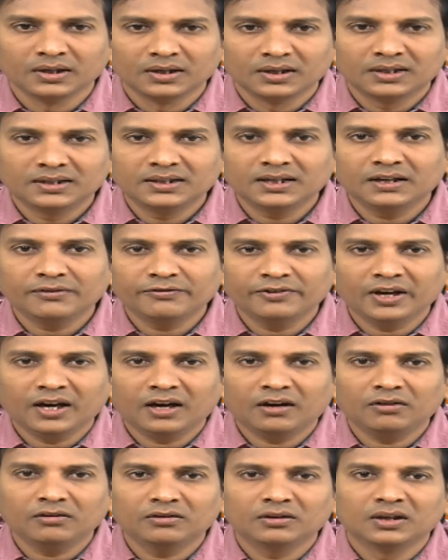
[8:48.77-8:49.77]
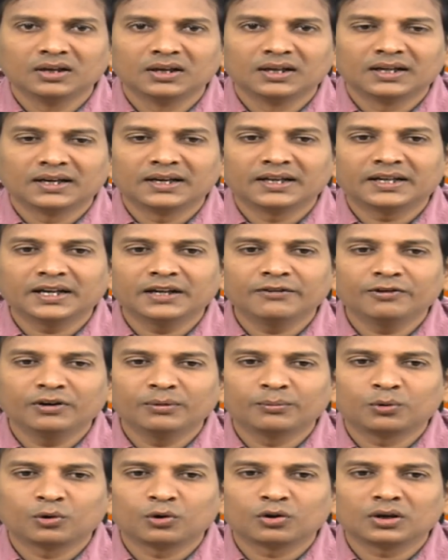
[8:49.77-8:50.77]
Here we have written
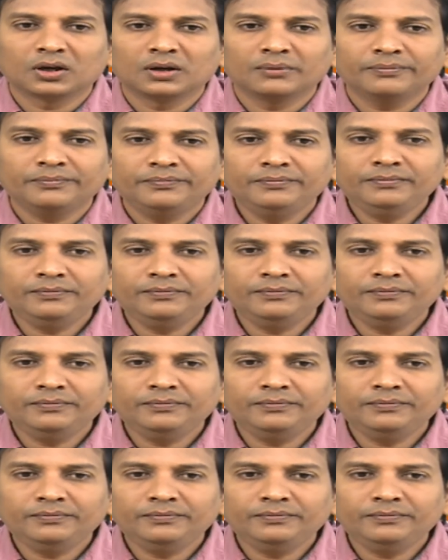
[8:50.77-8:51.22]
one program